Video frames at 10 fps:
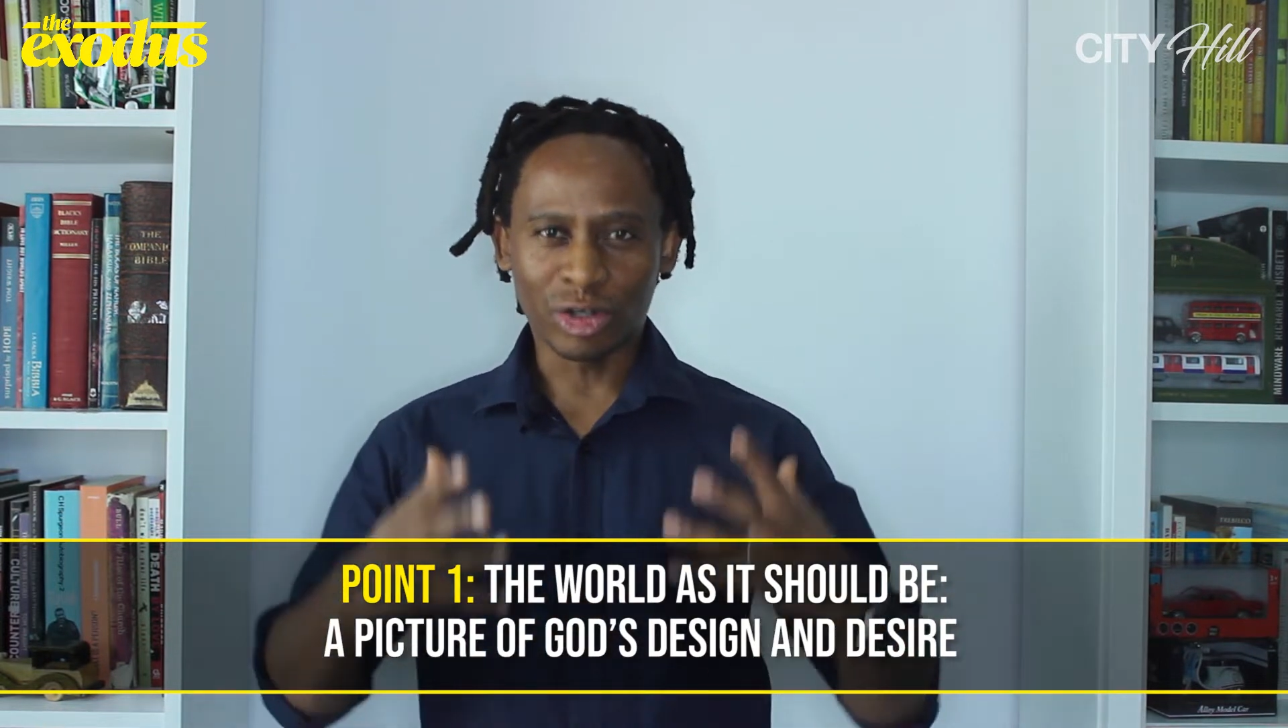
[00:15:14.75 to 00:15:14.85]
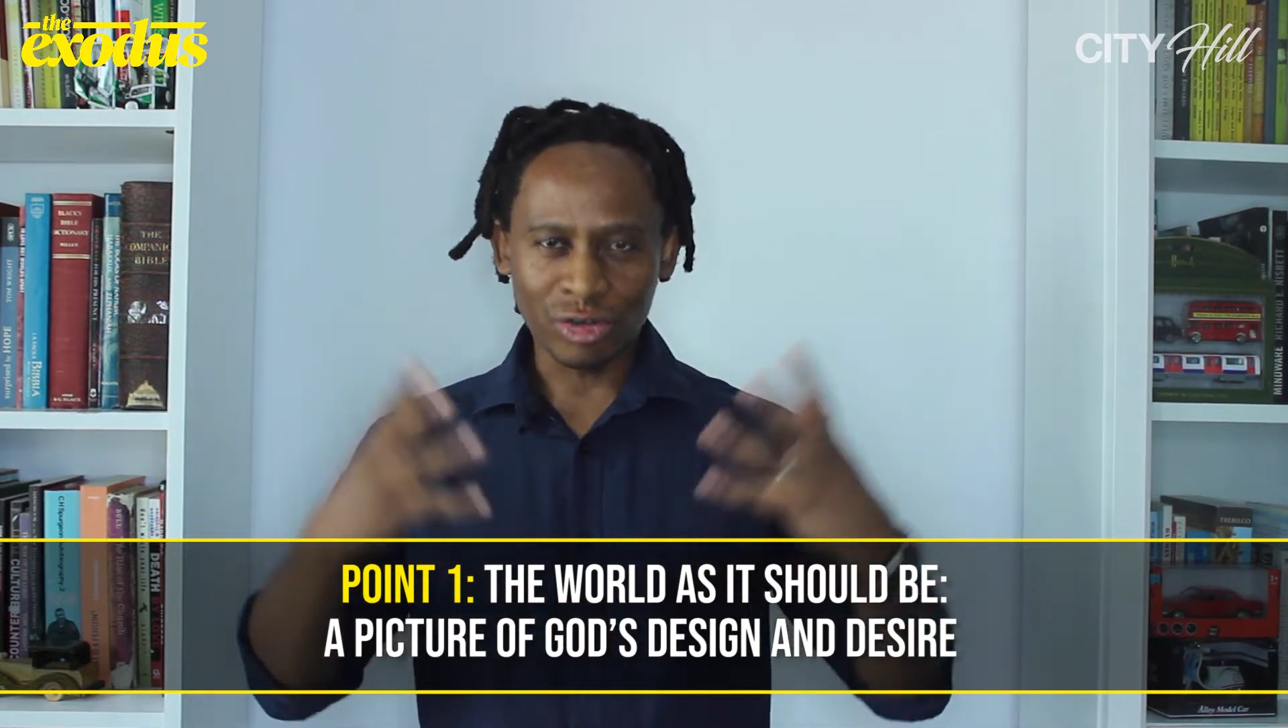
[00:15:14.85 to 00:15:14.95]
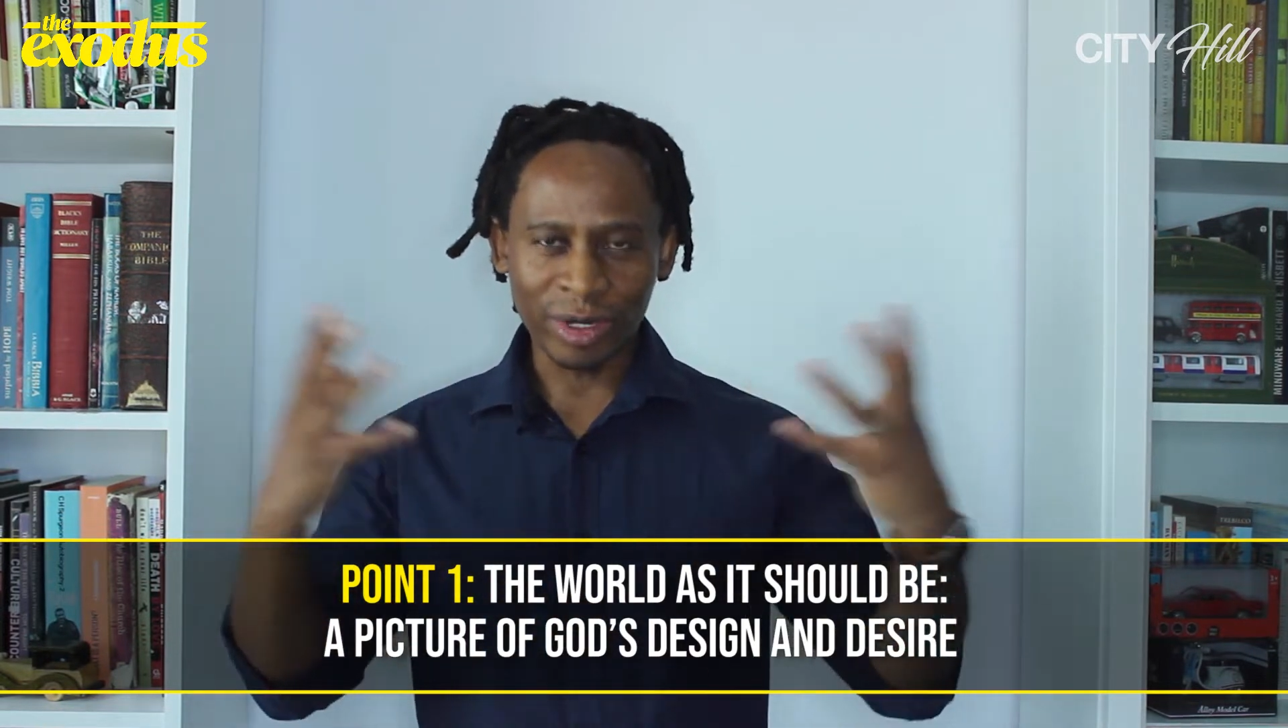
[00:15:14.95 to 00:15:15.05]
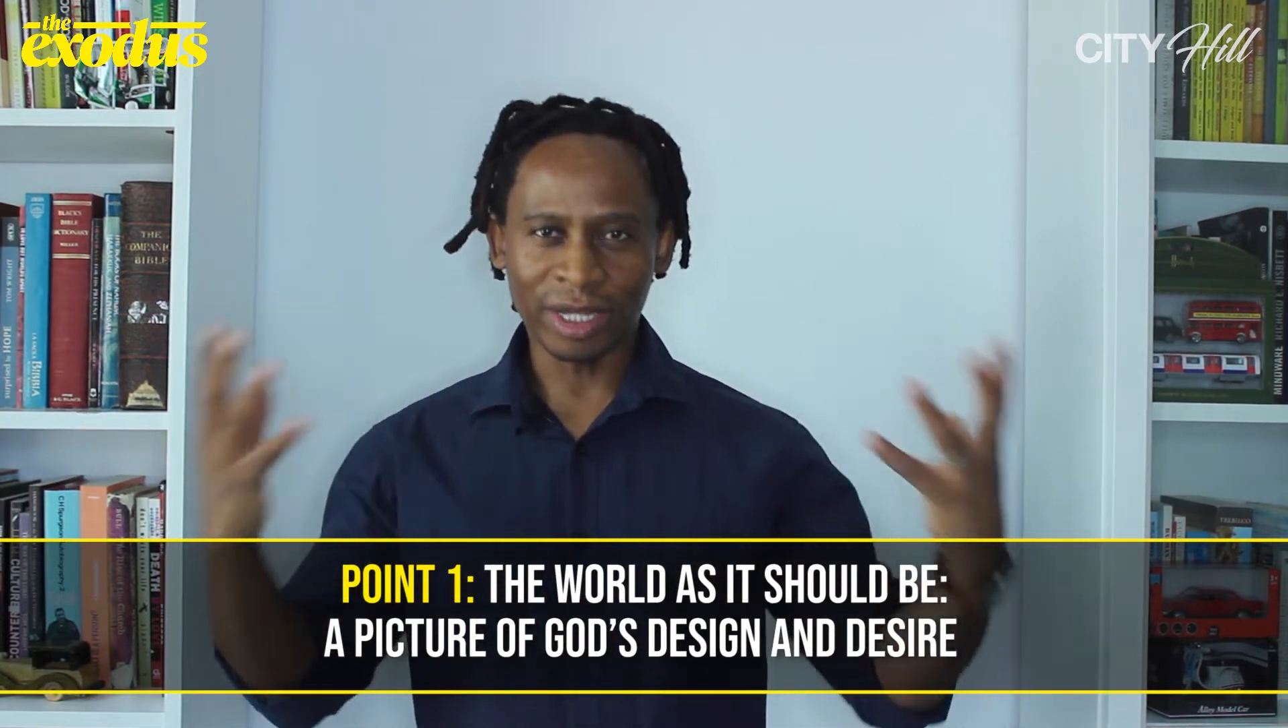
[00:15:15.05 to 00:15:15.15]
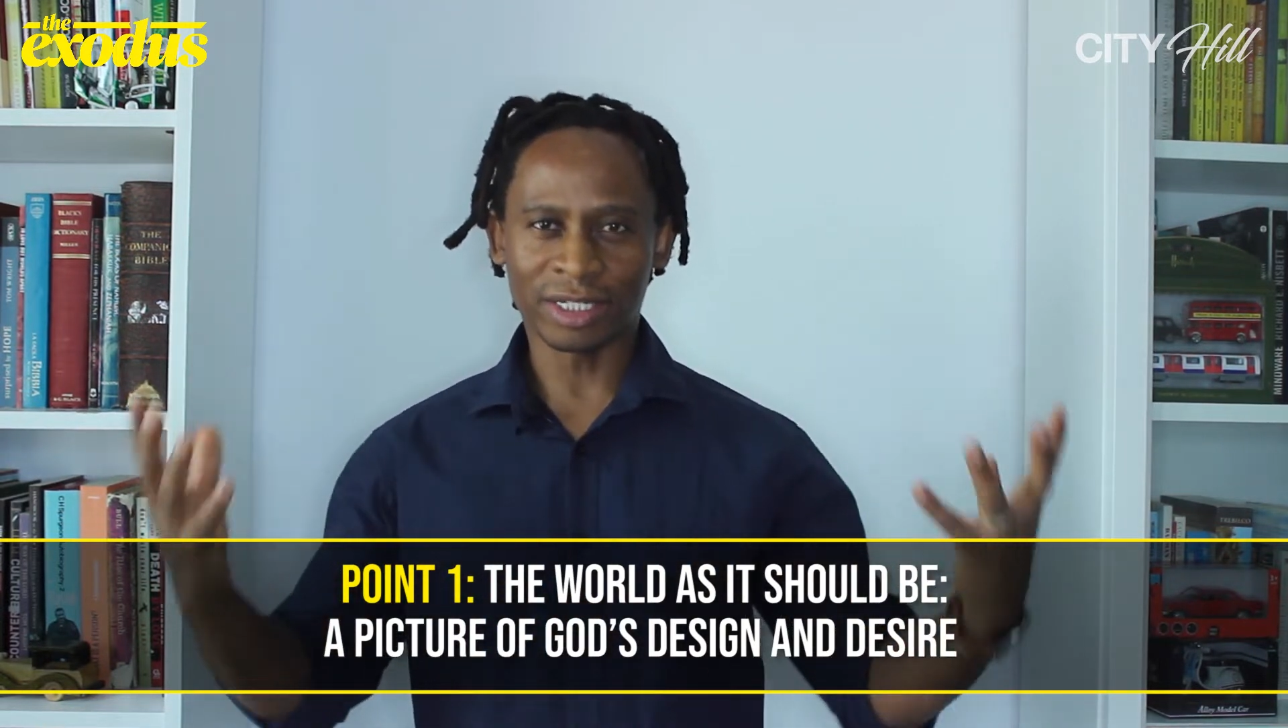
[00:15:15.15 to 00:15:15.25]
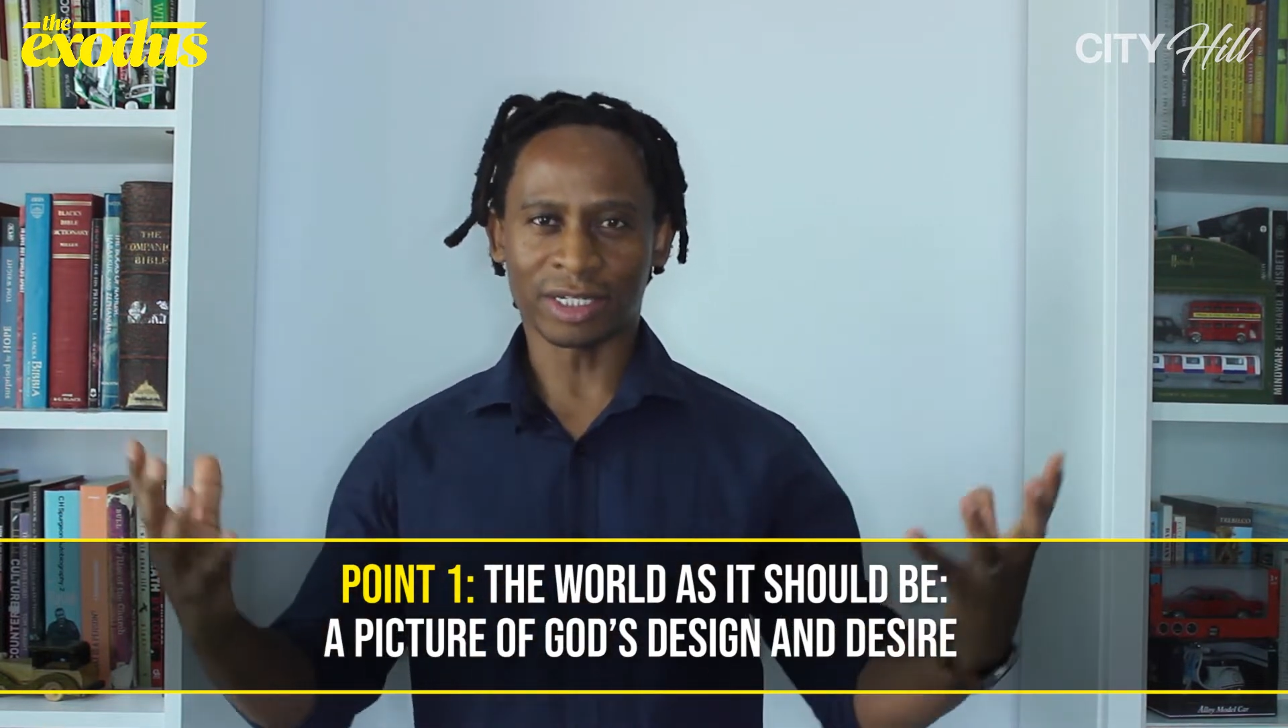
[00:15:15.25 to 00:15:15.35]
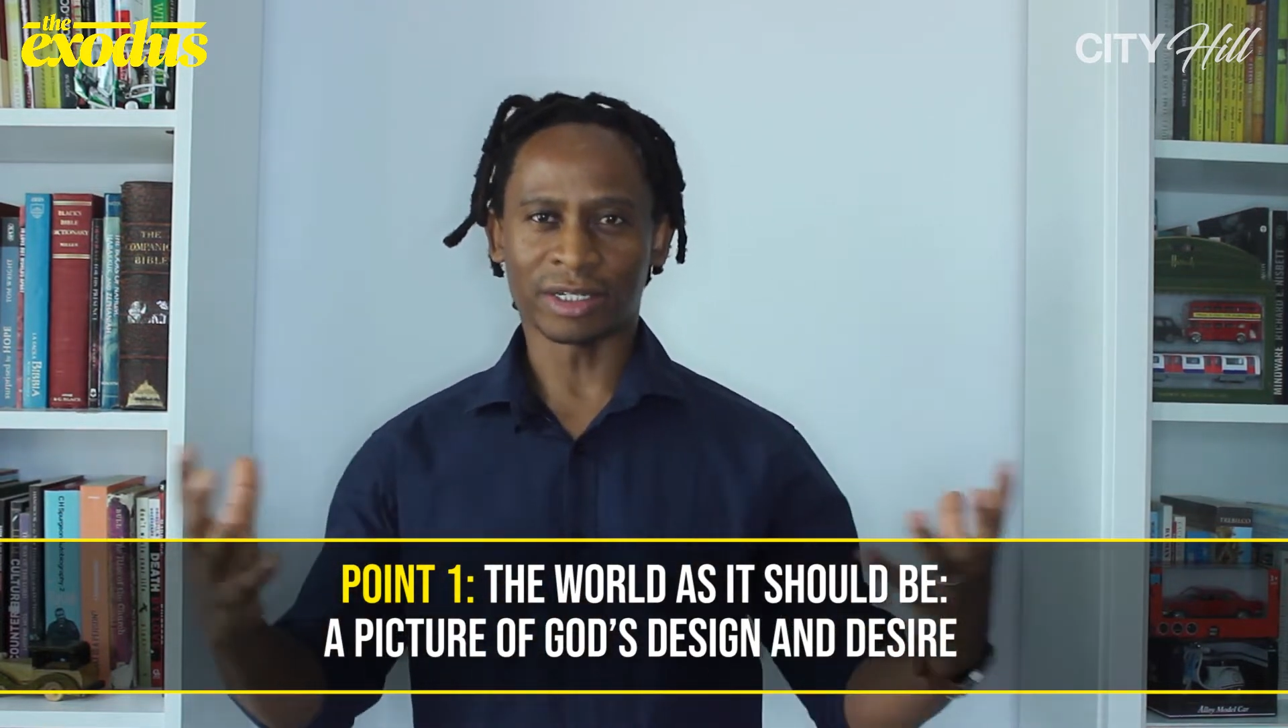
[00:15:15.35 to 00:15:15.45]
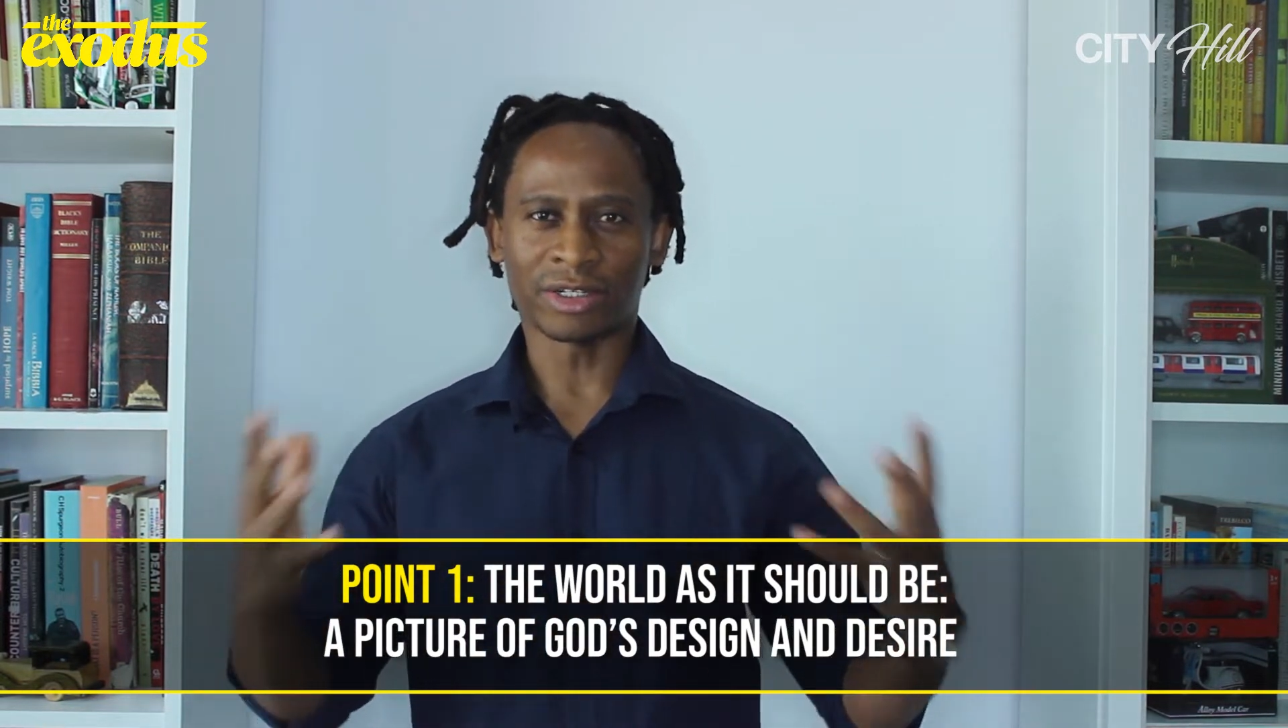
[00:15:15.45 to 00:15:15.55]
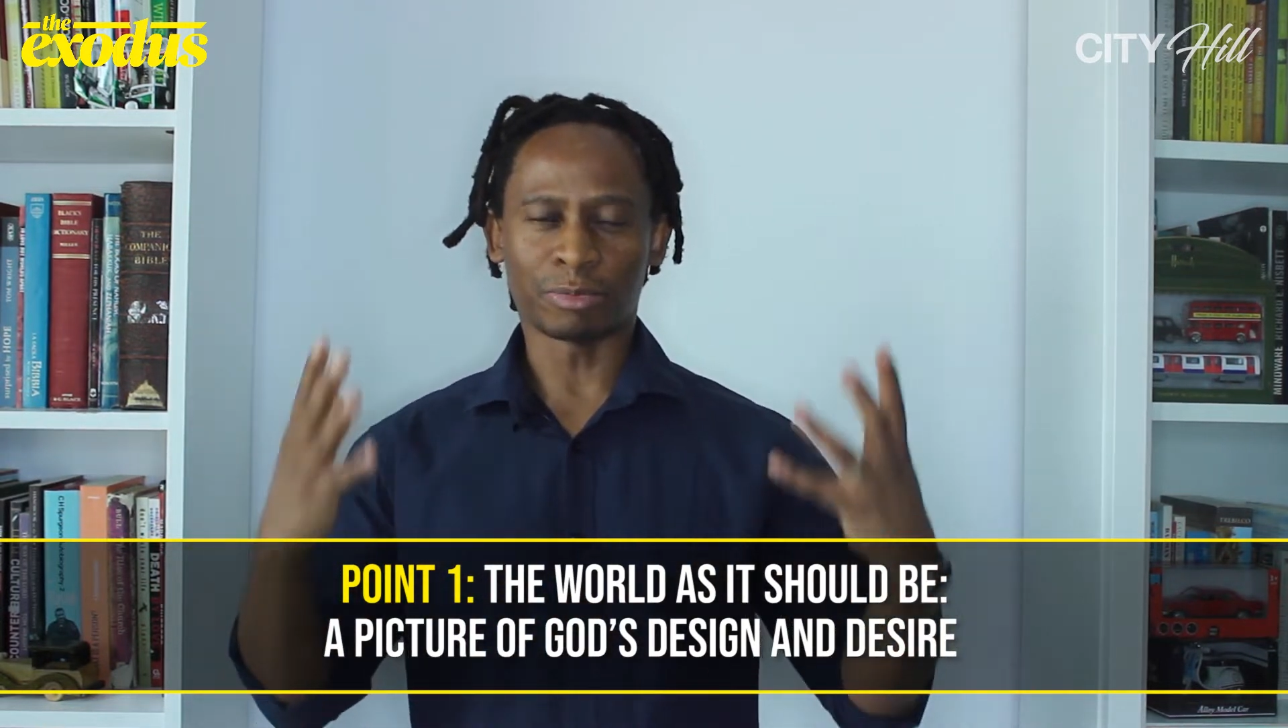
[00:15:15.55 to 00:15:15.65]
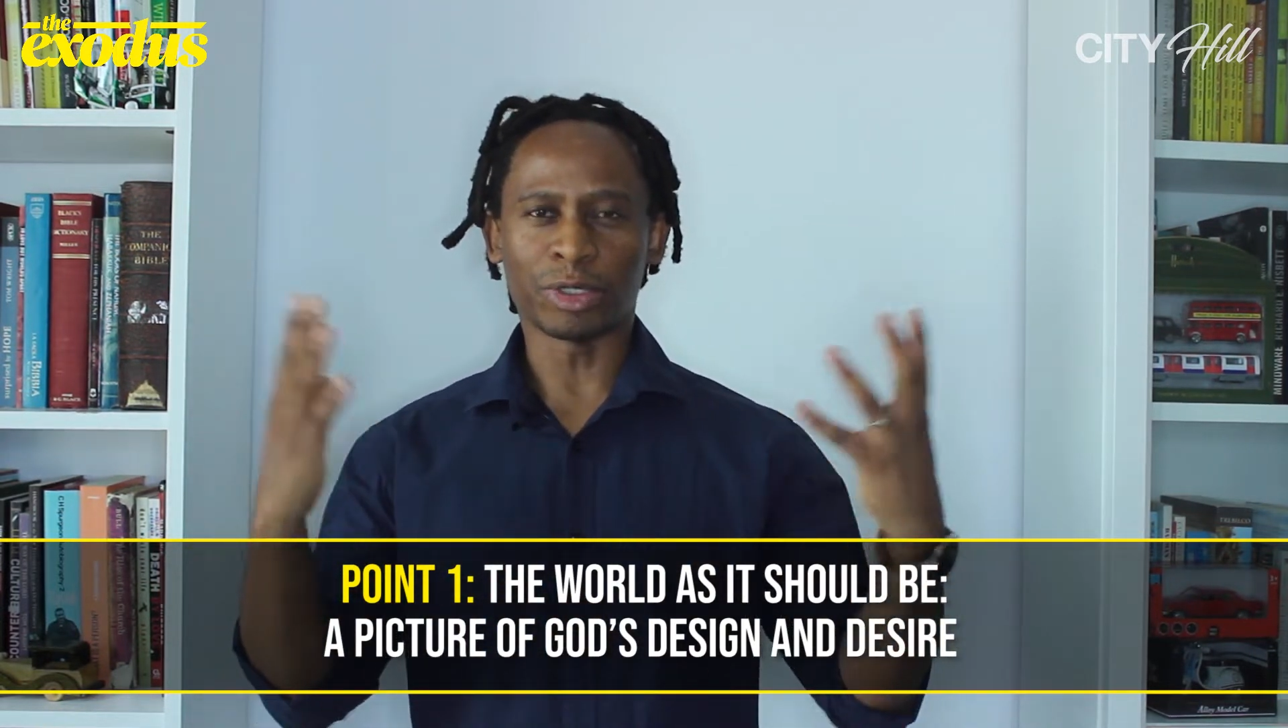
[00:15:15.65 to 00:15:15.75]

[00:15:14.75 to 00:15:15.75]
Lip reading: creating this